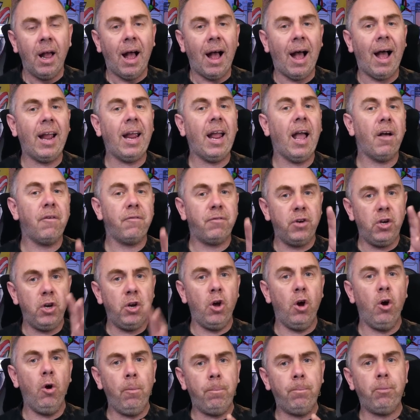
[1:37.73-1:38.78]
I have
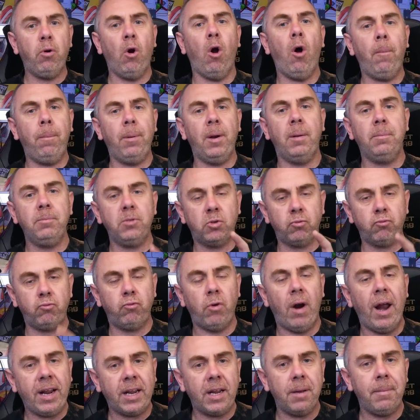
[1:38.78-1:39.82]
no problems
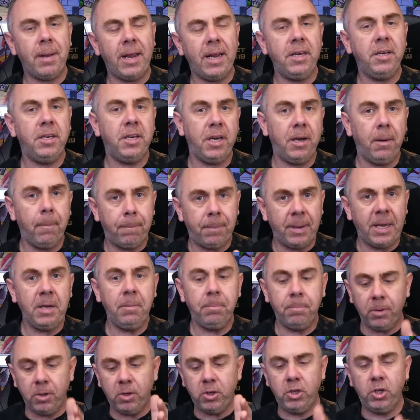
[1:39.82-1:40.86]
recommending
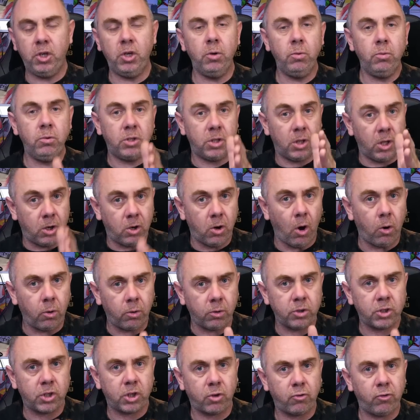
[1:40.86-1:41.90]
people use the
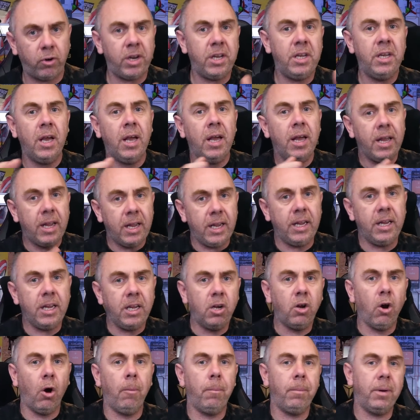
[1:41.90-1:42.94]
Goggles 3 in
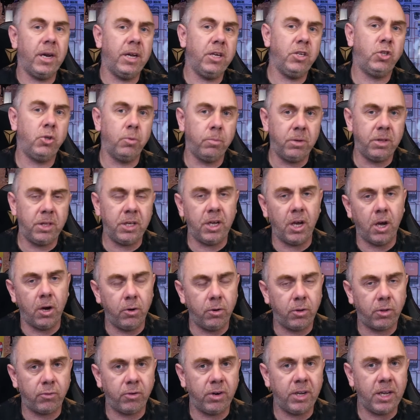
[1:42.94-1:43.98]
combination with the
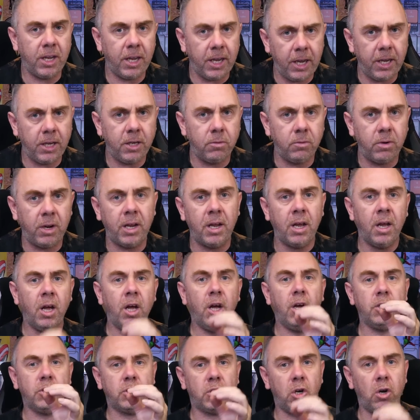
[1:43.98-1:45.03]
O3 ear unit
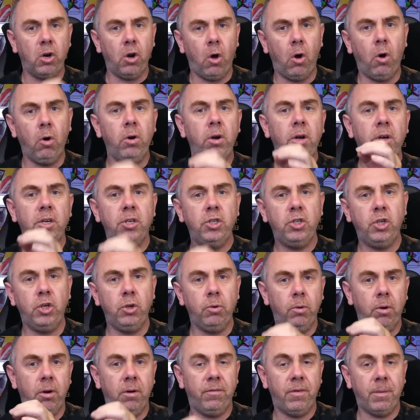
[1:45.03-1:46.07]
as long as
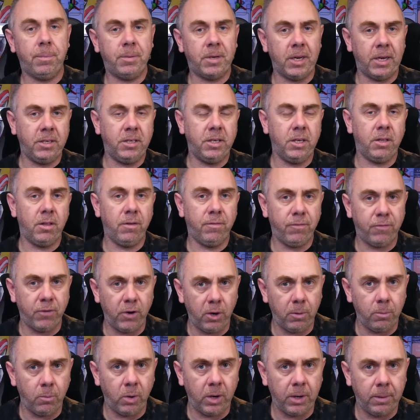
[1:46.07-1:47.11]
you have updated the
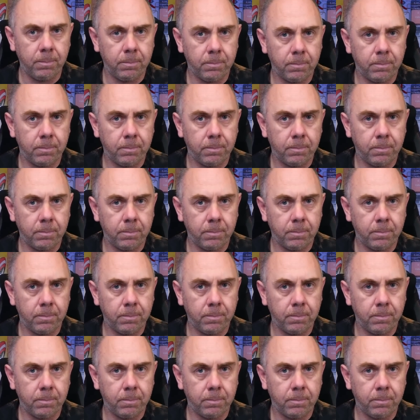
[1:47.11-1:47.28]
firmware.